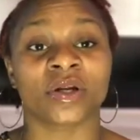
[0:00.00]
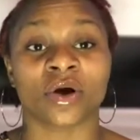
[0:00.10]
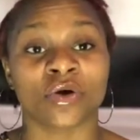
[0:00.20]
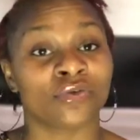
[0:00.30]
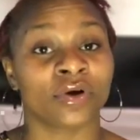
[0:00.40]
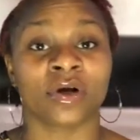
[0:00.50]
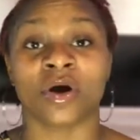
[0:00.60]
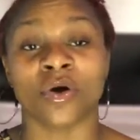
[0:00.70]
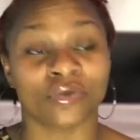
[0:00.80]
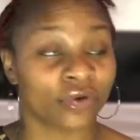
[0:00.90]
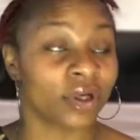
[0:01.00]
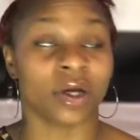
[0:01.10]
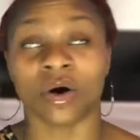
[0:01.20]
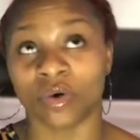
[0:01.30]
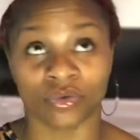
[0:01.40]
over and over and
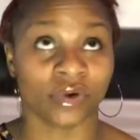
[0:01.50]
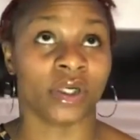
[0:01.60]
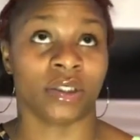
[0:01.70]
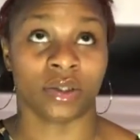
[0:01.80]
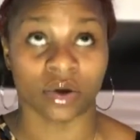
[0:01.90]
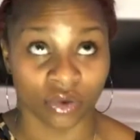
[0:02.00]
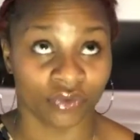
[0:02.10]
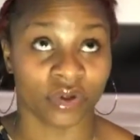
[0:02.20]
over and over